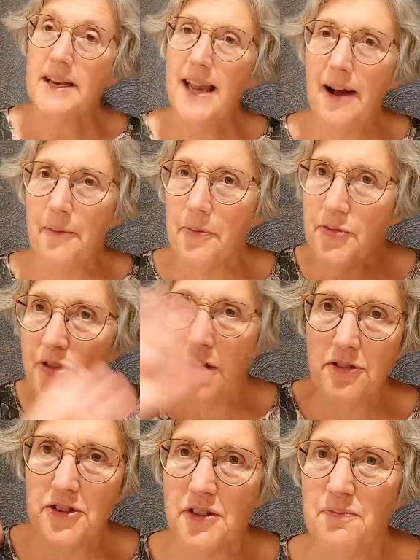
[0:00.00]
Now,
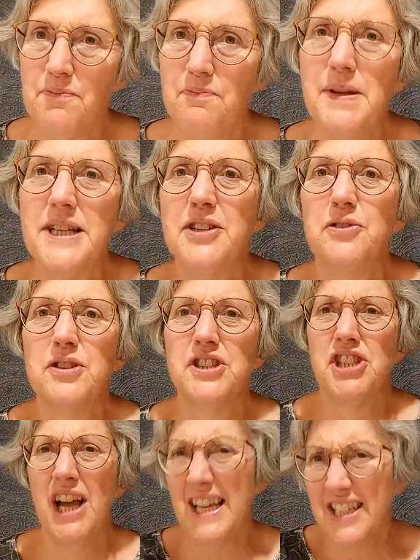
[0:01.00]
those are meeting all
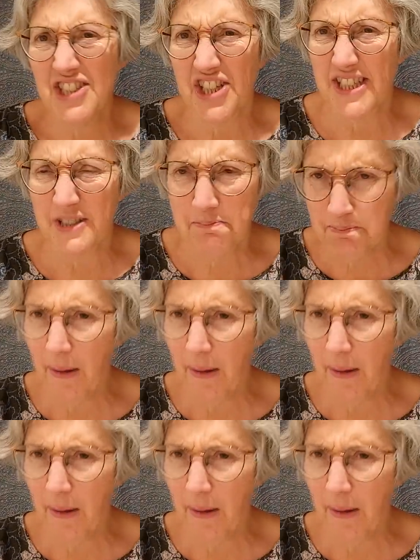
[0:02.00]
the challenges,